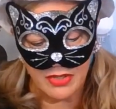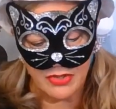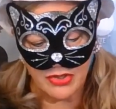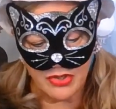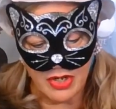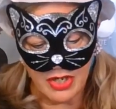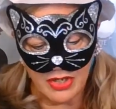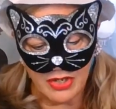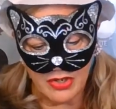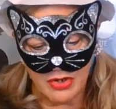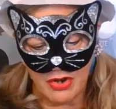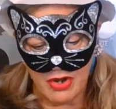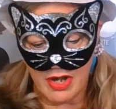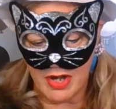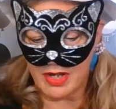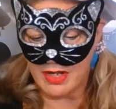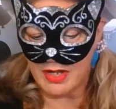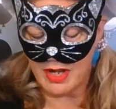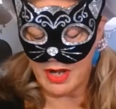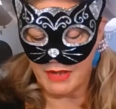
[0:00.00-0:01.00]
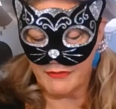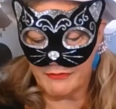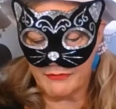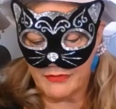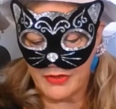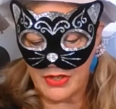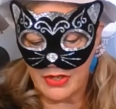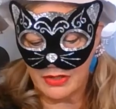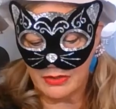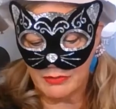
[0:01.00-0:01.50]
Truck garden, a
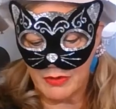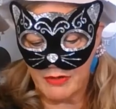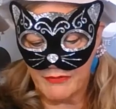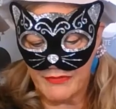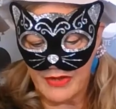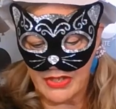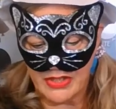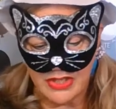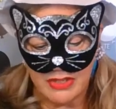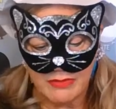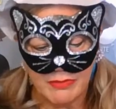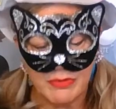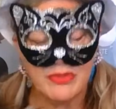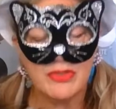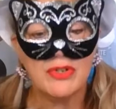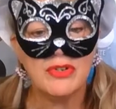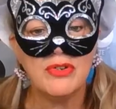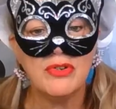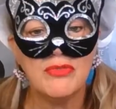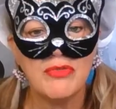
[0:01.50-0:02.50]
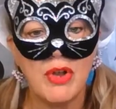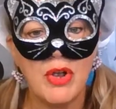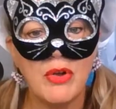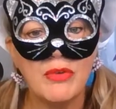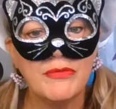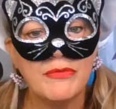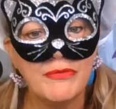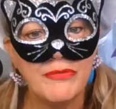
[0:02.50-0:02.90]
field where vegetables are grown